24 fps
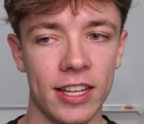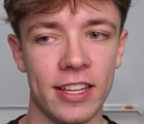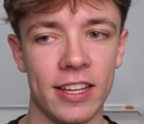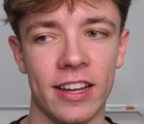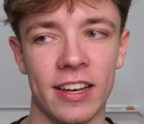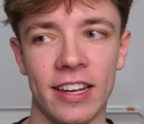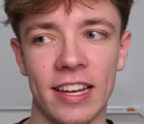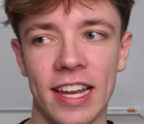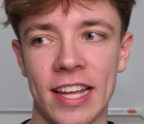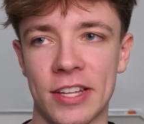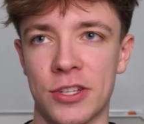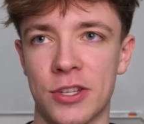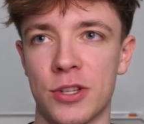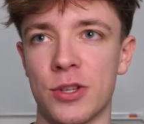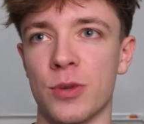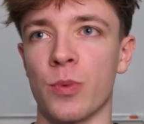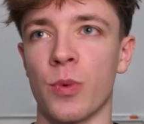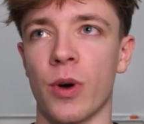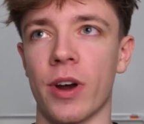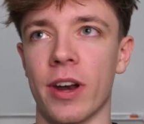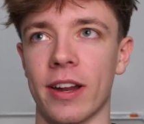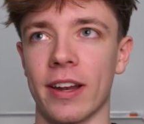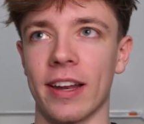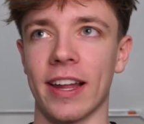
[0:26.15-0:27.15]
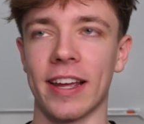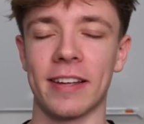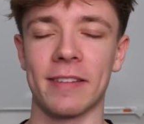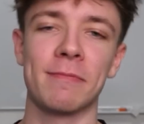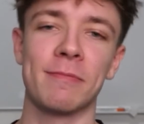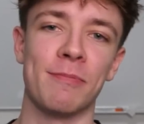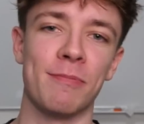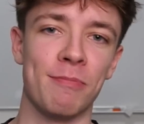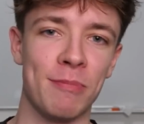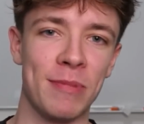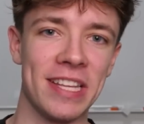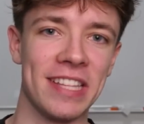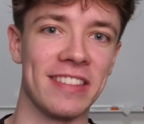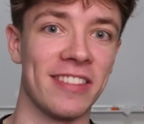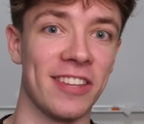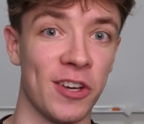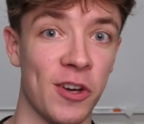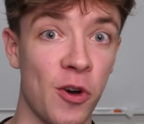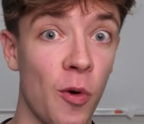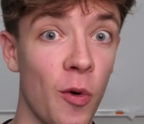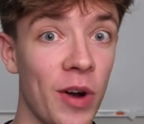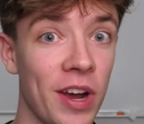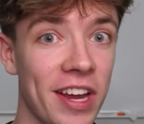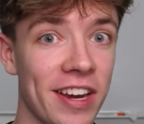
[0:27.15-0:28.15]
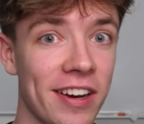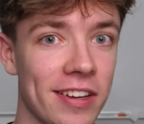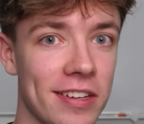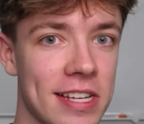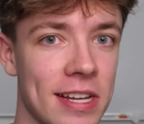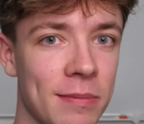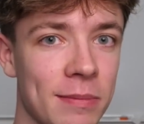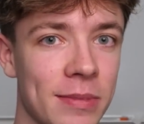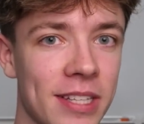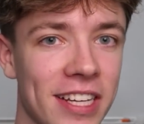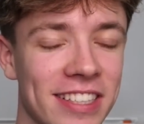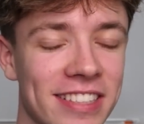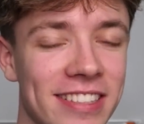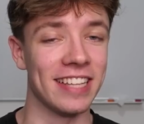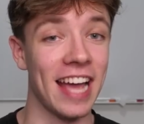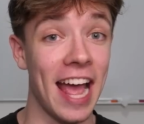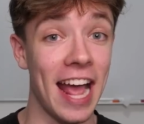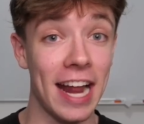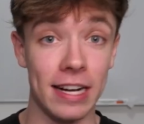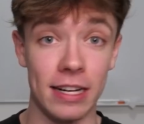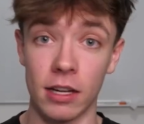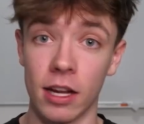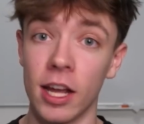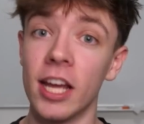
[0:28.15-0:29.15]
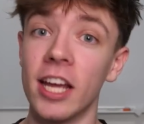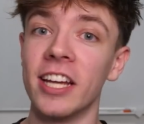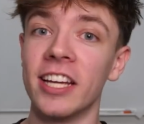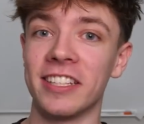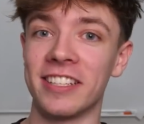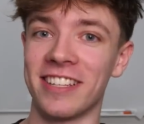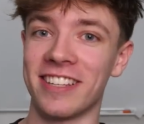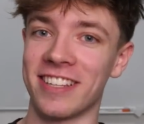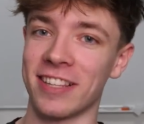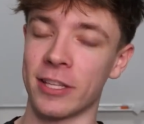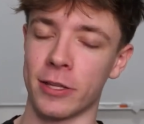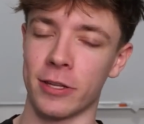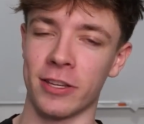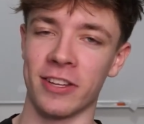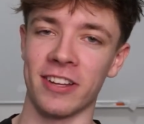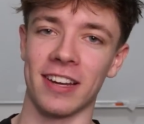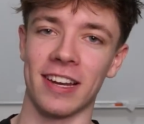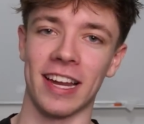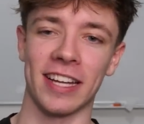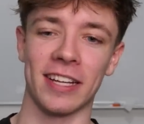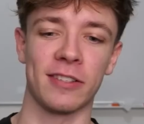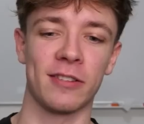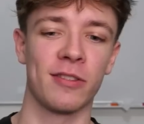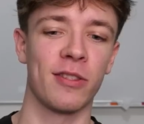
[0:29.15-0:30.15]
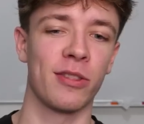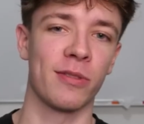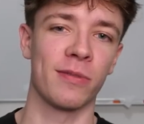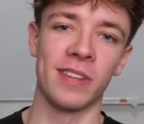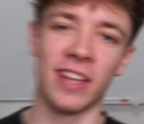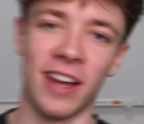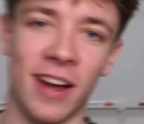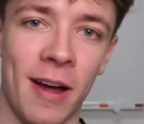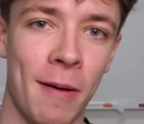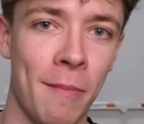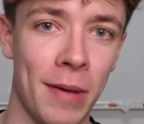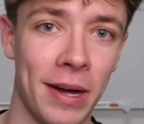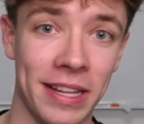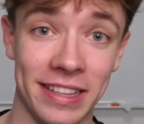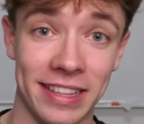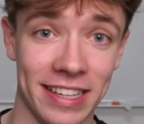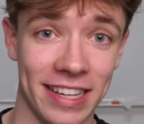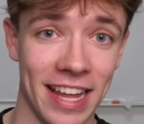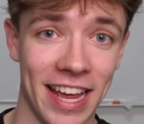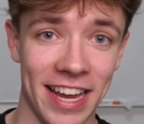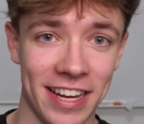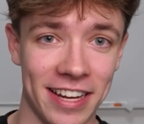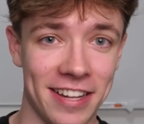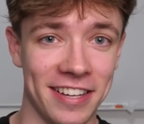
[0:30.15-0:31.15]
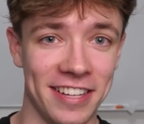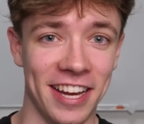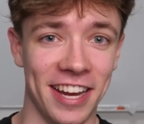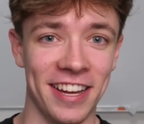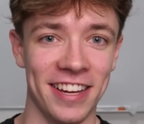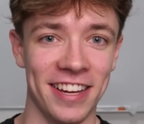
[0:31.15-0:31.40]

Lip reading: Unless you want to meet the queen or something. Then you're a month late.